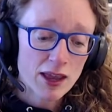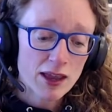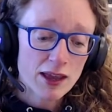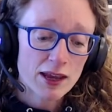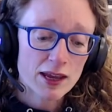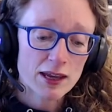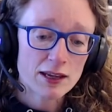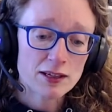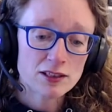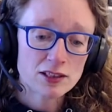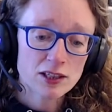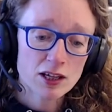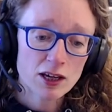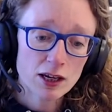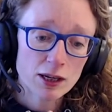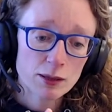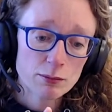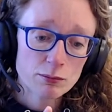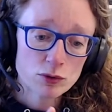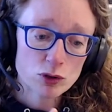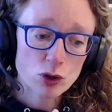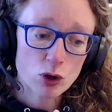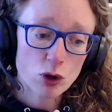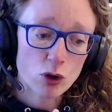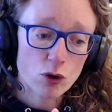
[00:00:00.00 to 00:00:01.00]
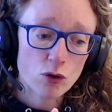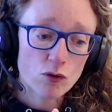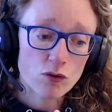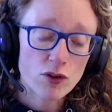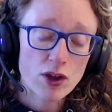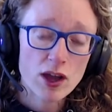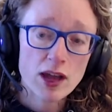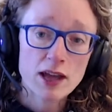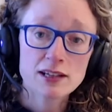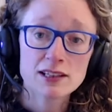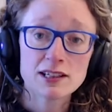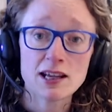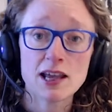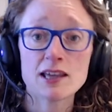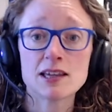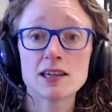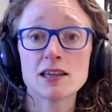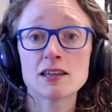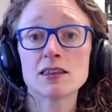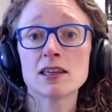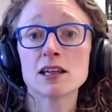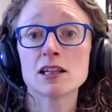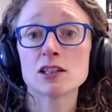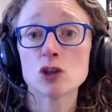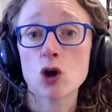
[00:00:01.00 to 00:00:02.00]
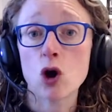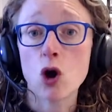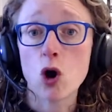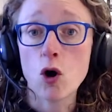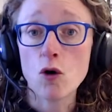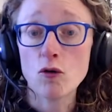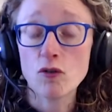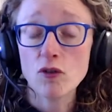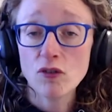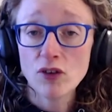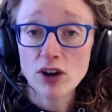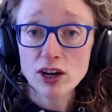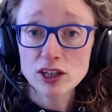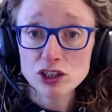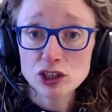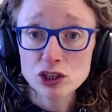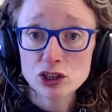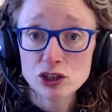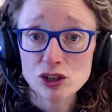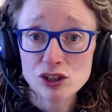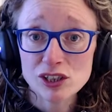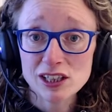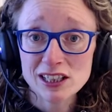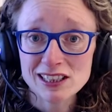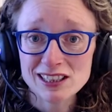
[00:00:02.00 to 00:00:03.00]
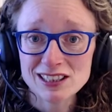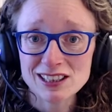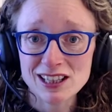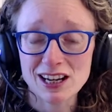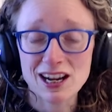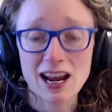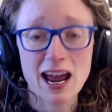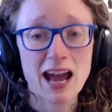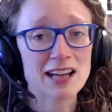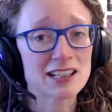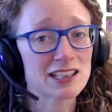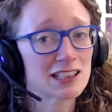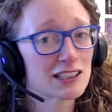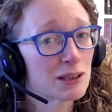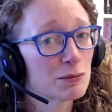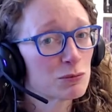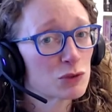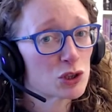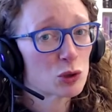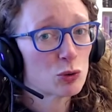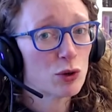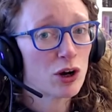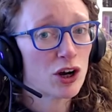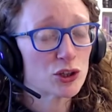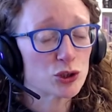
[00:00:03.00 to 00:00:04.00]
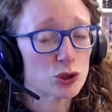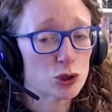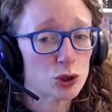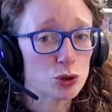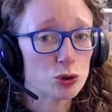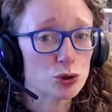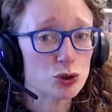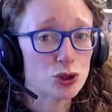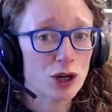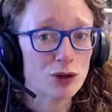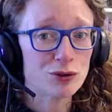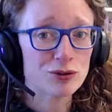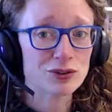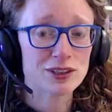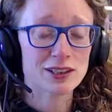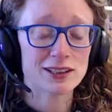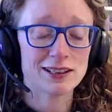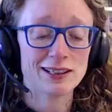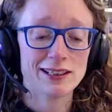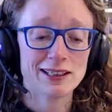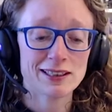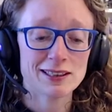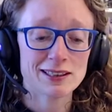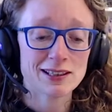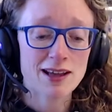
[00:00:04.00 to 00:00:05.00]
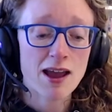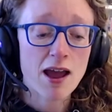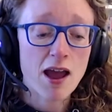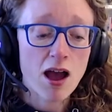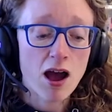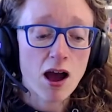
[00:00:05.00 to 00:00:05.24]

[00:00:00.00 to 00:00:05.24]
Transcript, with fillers: in terms of taking things off of our to do list and adding them to our to don't list,